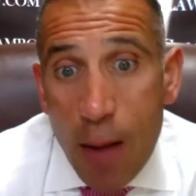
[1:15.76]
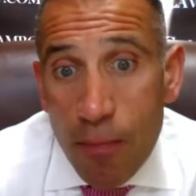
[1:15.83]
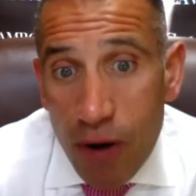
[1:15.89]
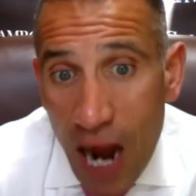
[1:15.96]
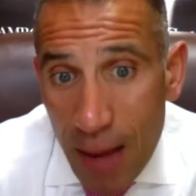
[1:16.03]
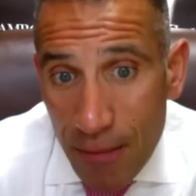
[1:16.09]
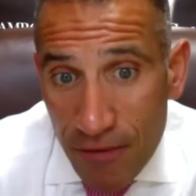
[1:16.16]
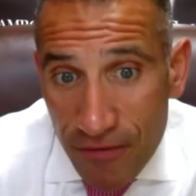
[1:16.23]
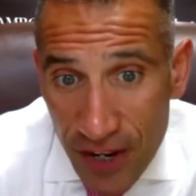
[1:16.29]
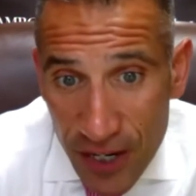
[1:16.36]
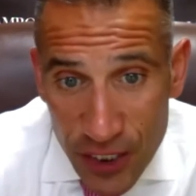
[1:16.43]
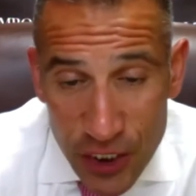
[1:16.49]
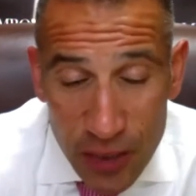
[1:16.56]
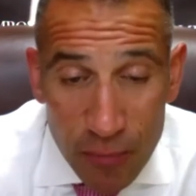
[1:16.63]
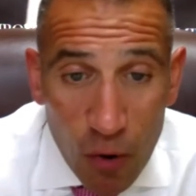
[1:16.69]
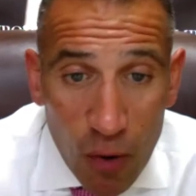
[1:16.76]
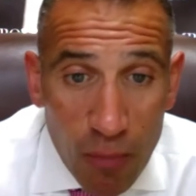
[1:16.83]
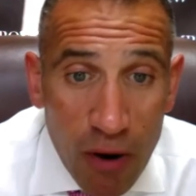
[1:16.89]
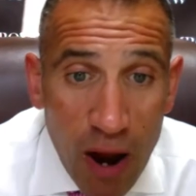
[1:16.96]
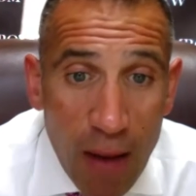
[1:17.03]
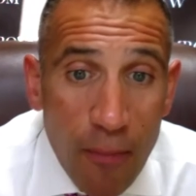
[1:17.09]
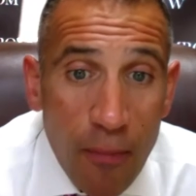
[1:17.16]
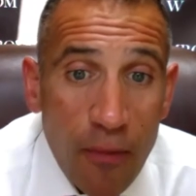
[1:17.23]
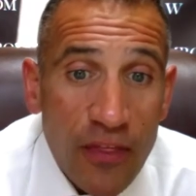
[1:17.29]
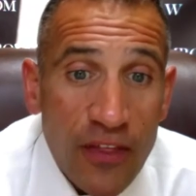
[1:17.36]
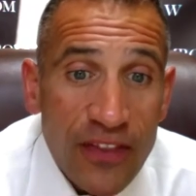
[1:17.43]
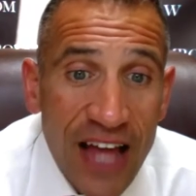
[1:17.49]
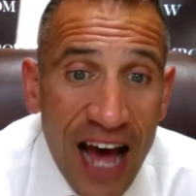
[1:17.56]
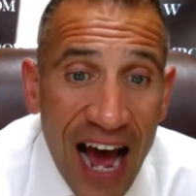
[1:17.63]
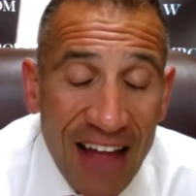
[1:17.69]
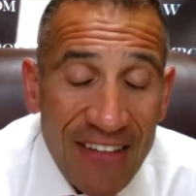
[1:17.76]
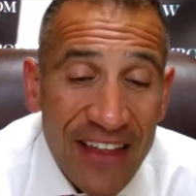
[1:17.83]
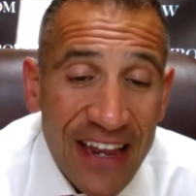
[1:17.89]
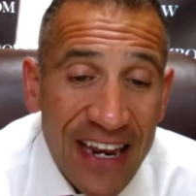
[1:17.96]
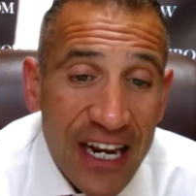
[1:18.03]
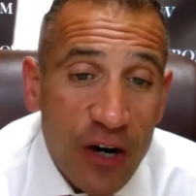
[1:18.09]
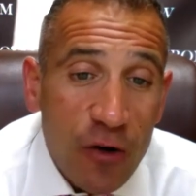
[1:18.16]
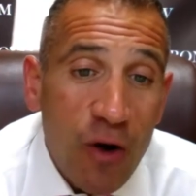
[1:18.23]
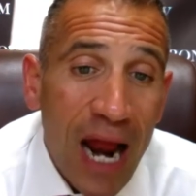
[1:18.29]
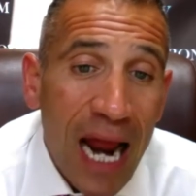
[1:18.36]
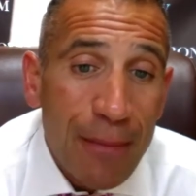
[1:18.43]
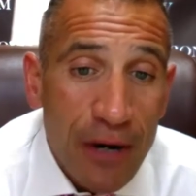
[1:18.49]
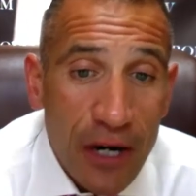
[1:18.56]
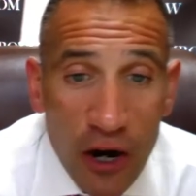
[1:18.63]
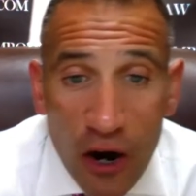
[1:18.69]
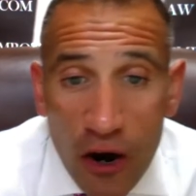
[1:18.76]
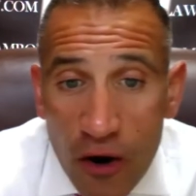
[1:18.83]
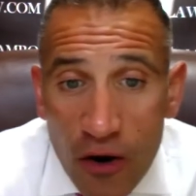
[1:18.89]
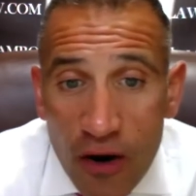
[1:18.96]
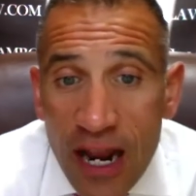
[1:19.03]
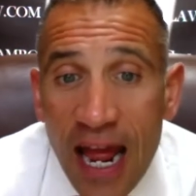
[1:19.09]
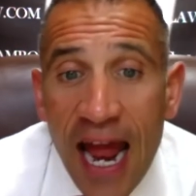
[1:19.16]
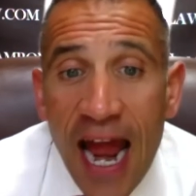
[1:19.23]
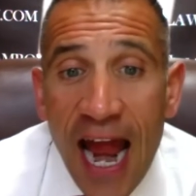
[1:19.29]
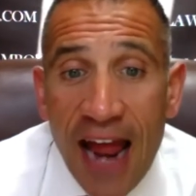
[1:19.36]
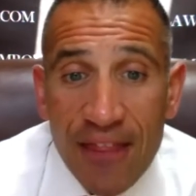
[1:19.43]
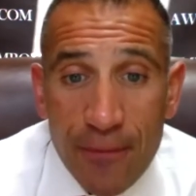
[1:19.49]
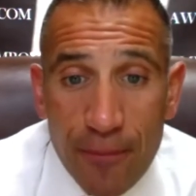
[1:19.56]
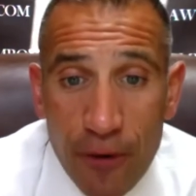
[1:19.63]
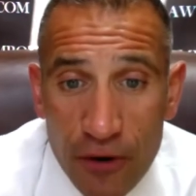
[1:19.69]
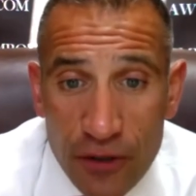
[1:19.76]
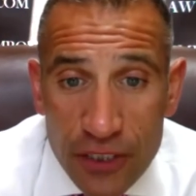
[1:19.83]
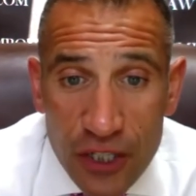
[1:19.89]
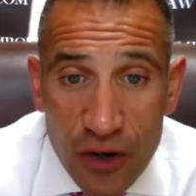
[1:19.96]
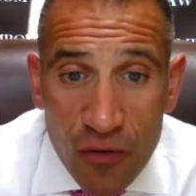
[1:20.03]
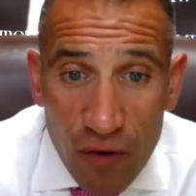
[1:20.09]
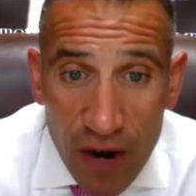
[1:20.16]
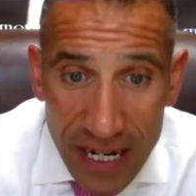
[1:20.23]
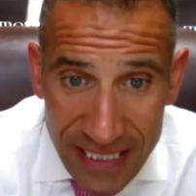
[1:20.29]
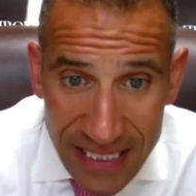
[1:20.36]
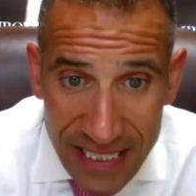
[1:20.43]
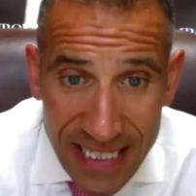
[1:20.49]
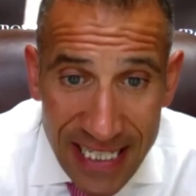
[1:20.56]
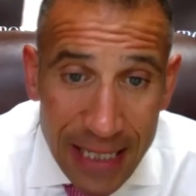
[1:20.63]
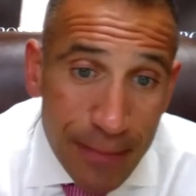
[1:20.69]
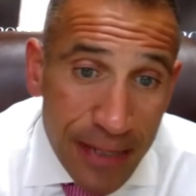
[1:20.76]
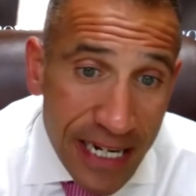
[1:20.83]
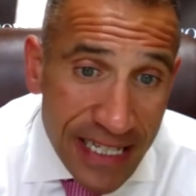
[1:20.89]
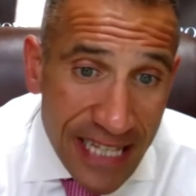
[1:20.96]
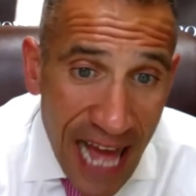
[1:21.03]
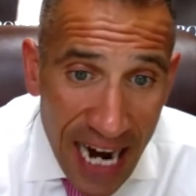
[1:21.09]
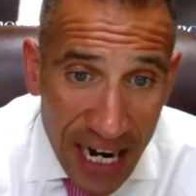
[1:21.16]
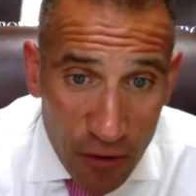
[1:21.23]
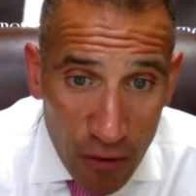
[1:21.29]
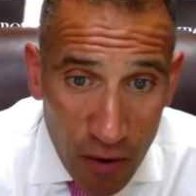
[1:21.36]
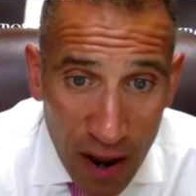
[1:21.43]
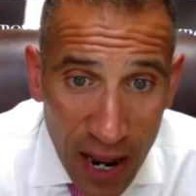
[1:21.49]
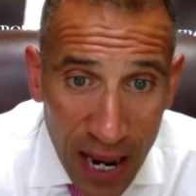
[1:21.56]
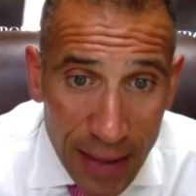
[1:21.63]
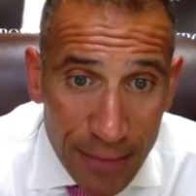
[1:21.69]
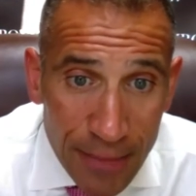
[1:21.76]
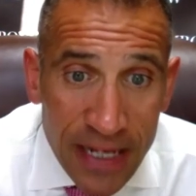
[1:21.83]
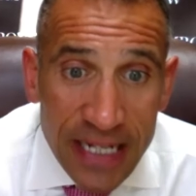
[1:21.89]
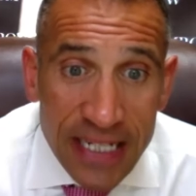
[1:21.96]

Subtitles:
prima facie, more probable than not that a crime occurred and the person arrested committed that crime,